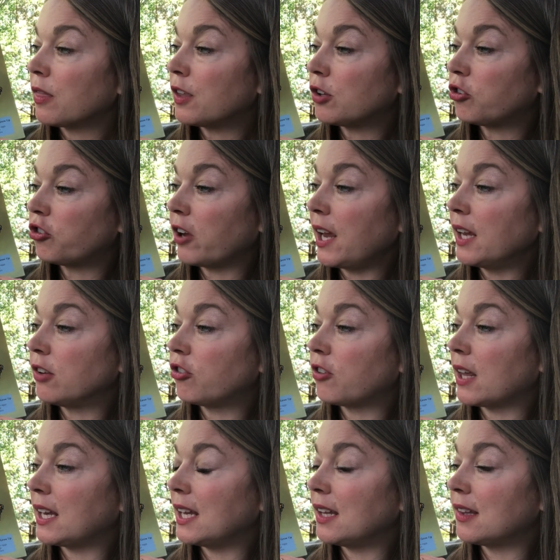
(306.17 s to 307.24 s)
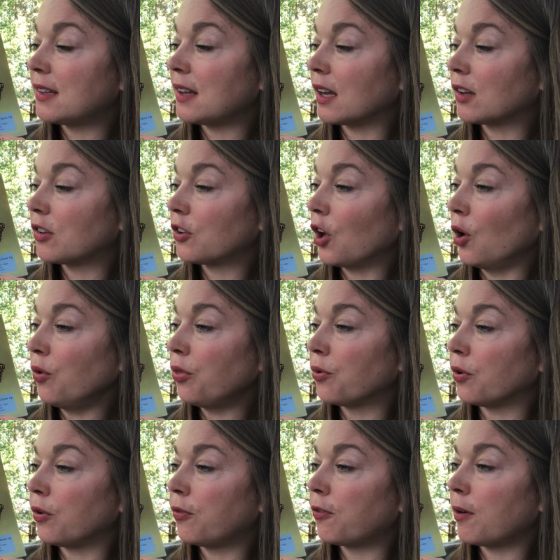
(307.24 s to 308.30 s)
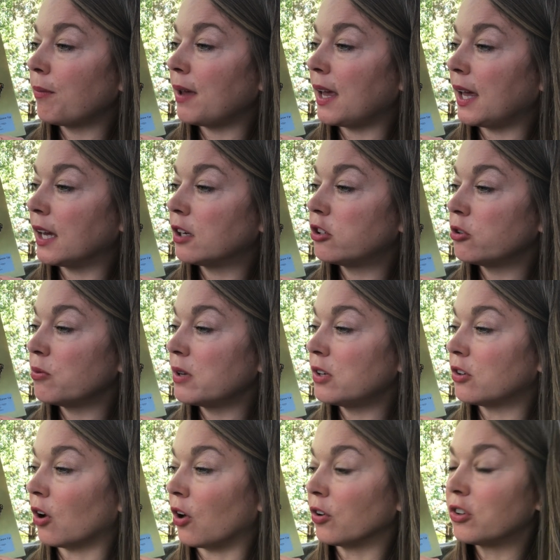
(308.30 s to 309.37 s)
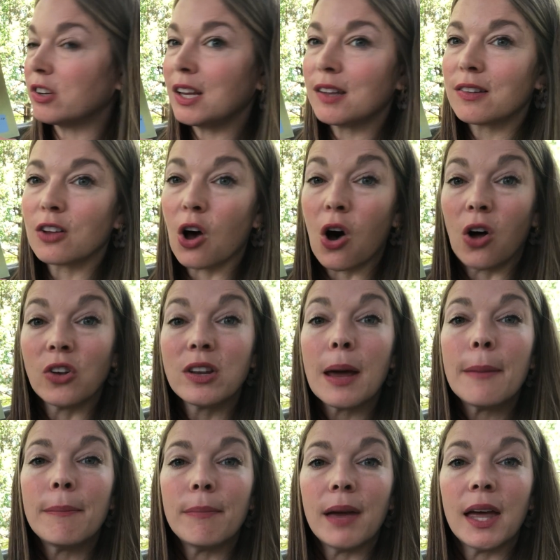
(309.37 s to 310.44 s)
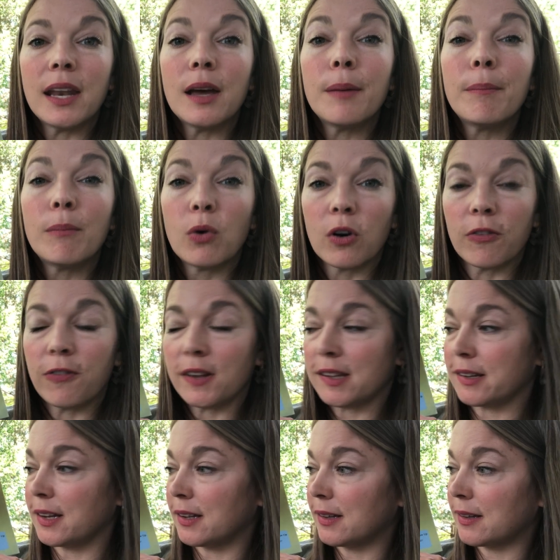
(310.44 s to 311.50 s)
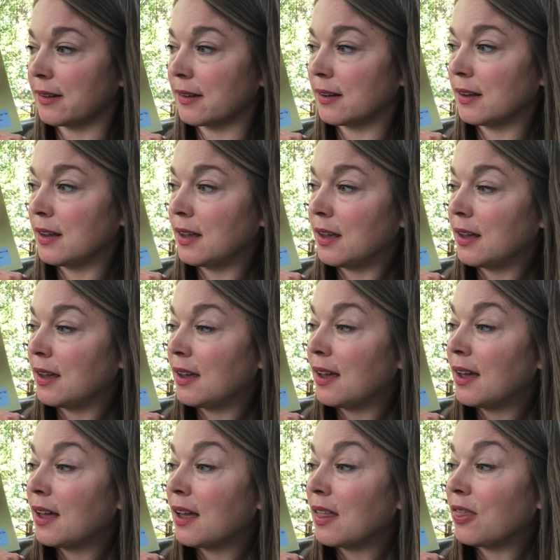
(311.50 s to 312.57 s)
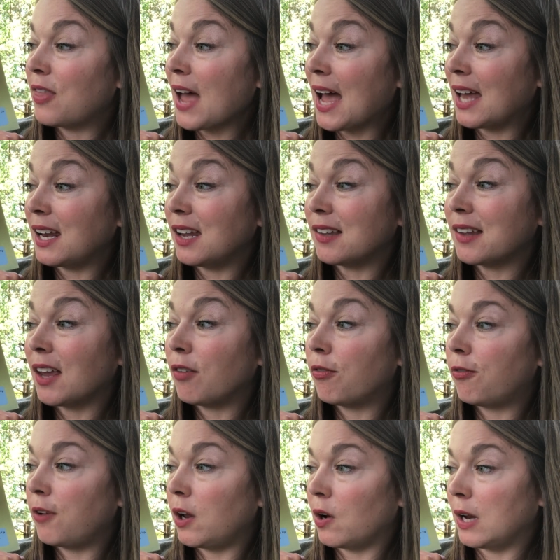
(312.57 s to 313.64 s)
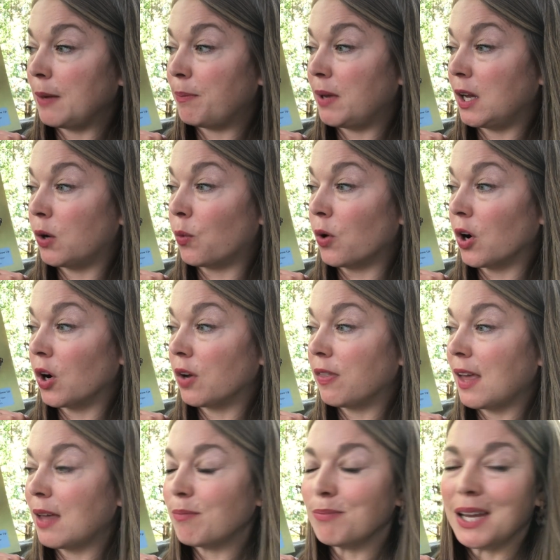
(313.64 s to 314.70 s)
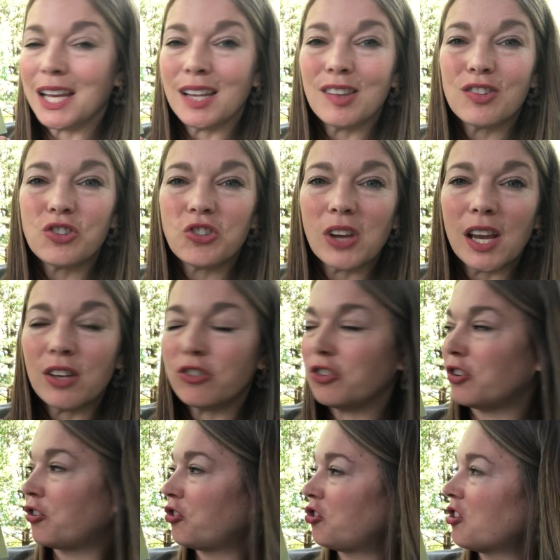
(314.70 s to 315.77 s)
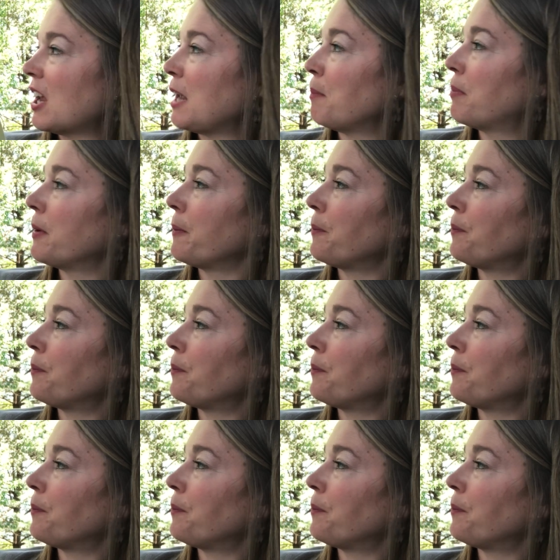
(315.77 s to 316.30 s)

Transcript: The change that insects go through from egg to adult is called metamorphosis. That is a very big word that means changes shape.